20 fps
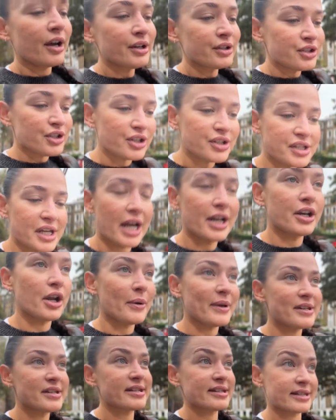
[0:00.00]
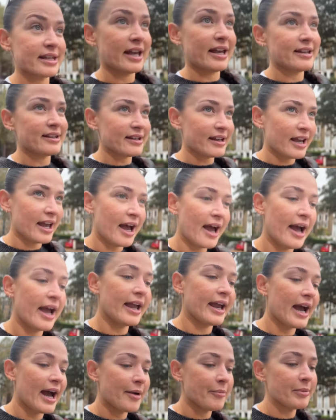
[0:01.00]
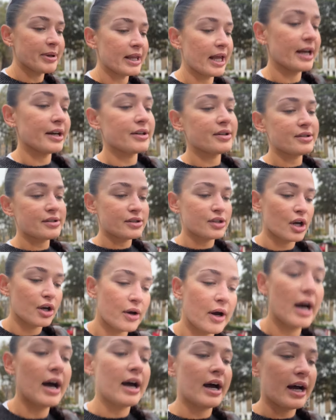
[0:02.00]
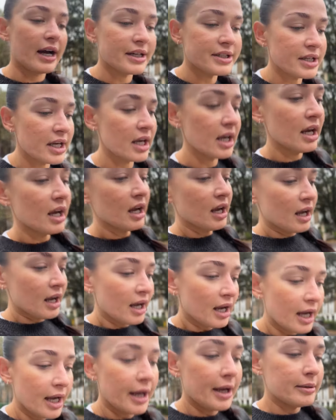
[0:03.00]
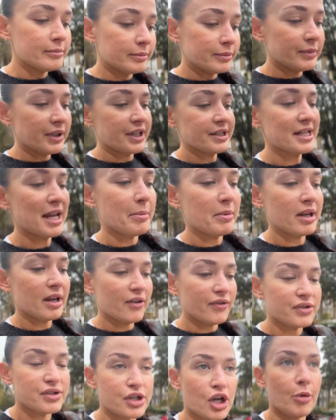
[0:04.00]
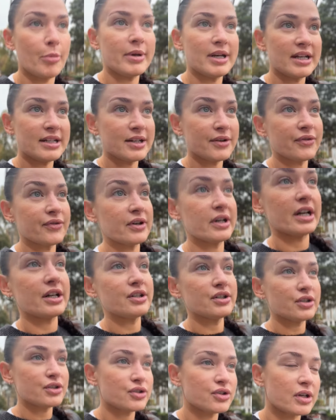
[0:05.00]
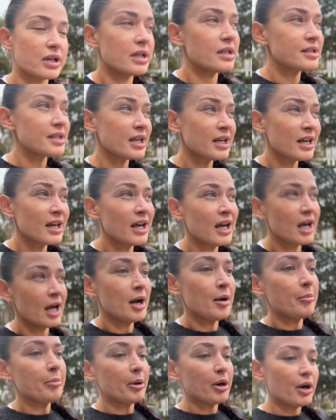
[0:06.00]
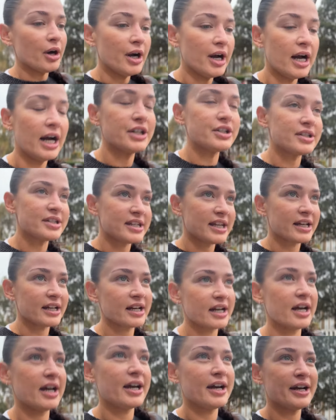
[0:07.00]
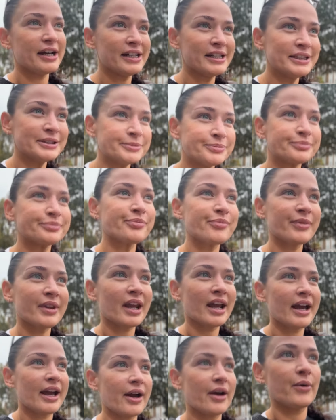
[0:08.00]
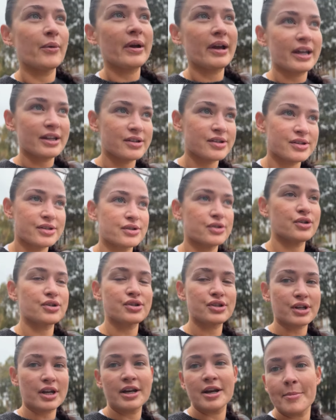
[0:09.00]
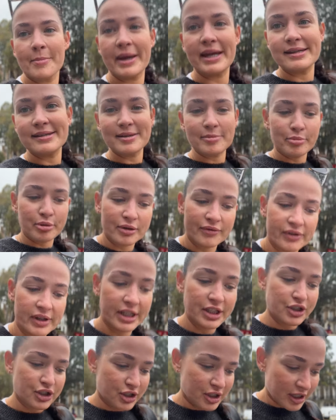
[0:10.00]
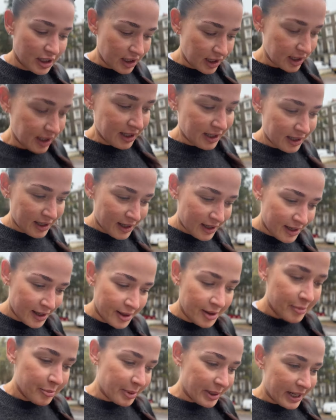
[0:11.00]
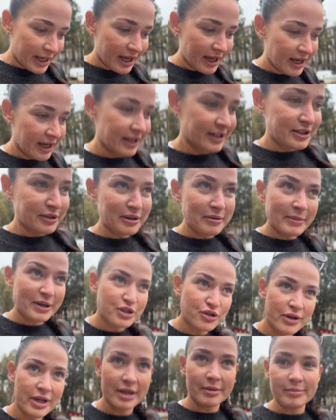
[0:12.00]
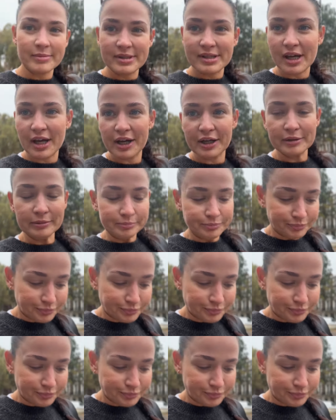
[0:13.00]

just I know it's it, it can be like so hard um, at this time of year for so many different industries, but I just think it's just an amazing privilege to be doing my dream. So